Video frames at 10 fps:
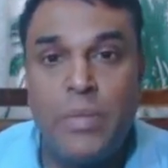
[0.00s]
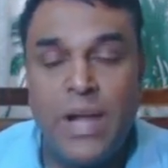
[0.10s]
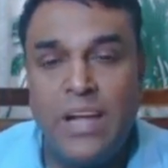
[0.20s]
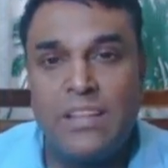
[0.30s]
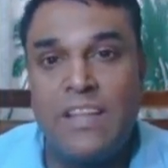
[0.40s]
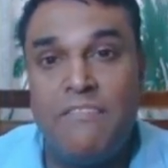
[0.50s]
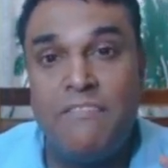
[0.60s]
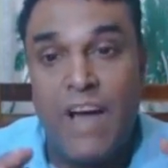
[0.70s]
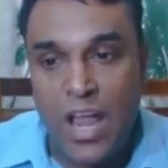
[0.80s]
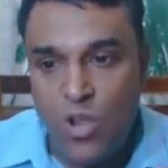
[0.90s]
print the
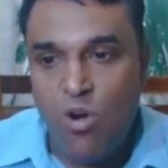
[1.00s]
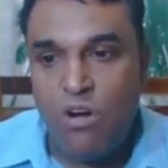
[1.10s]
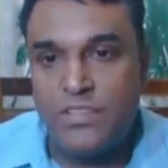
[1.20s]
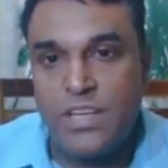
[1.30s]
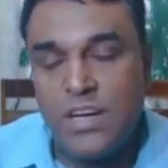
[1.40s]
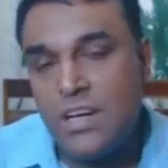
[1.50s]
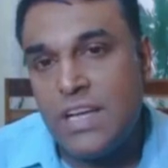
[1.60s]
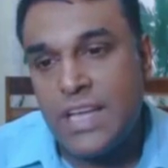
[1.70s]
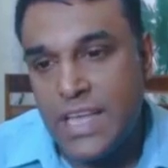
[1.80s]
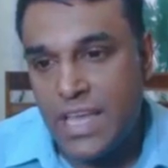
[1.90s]
value of the
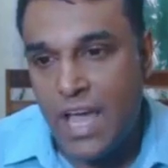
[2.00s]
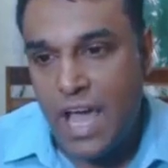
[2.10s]
key.